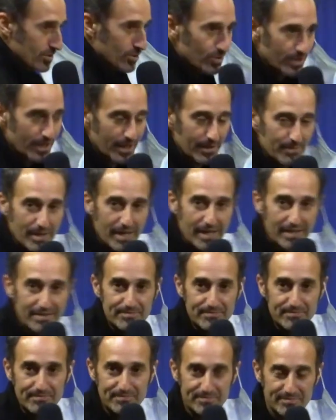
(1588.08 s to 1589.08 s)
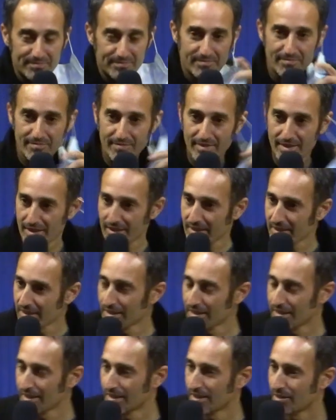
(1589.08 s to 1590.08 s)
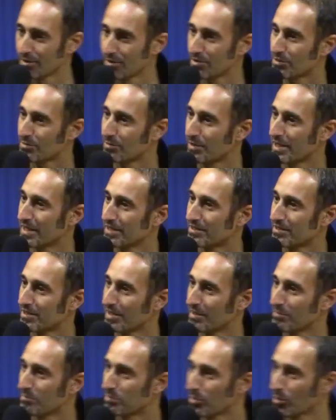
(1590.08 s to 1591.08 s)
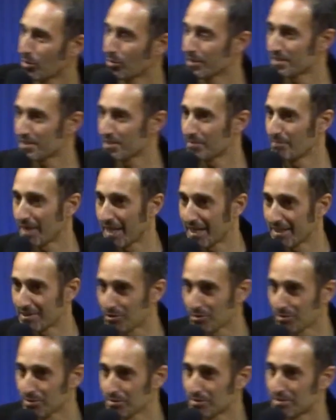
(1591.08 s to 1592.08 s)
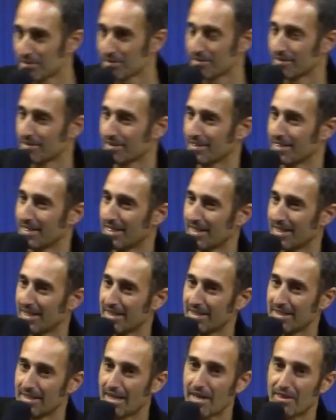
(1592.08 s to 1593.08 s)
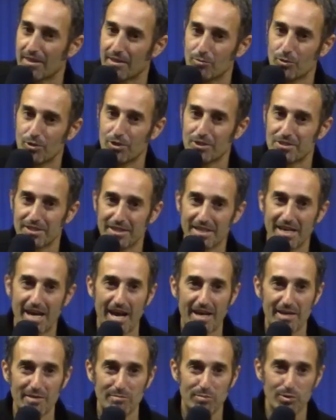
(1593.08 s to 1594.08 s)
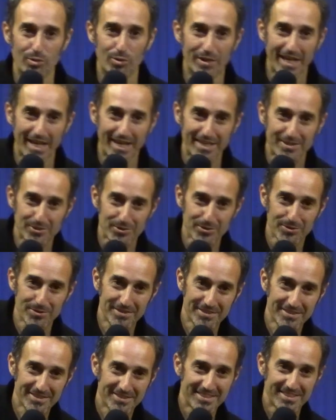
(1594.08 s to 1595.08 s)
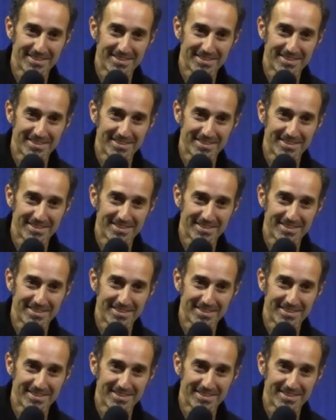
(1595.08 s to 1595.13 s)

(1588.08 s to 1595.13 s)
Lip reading: is good. Amen. Who's ready to employ some angels? Nothing worse than an unemployed angel.